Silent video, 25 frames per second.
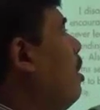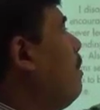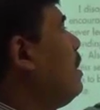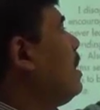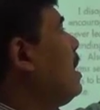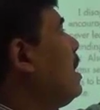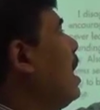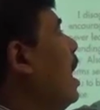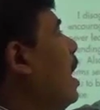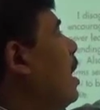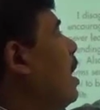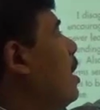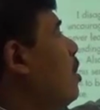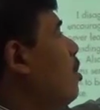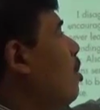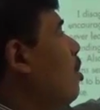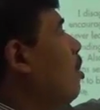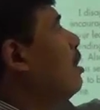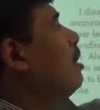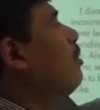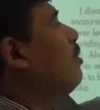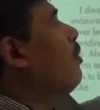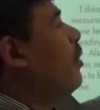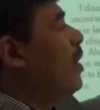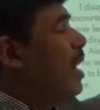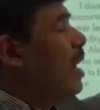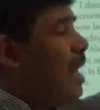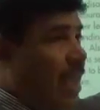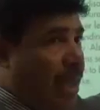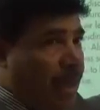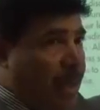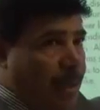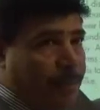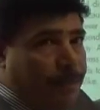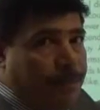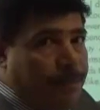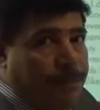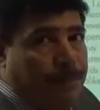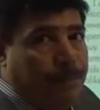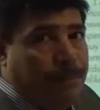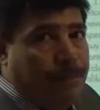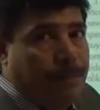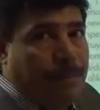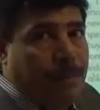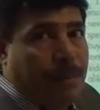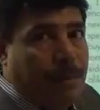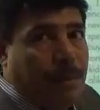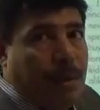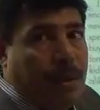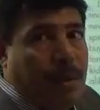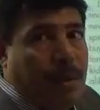Uniforms are not free.